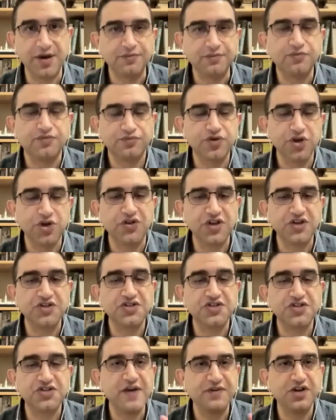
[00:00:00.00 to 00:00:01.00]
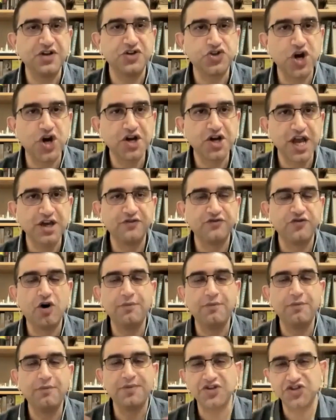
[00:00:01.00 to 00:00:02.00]
I mean, they survive in a
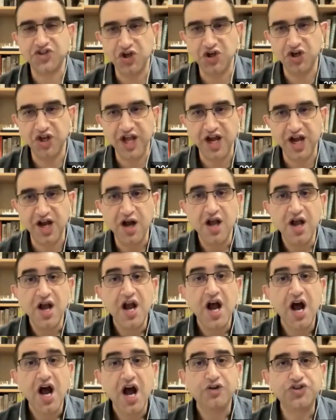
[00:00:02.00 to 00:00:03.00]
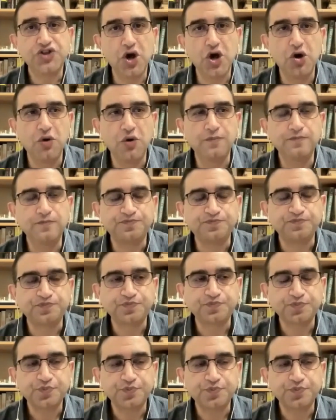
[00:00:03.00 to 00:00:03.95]
truncated form, but they're still there. So,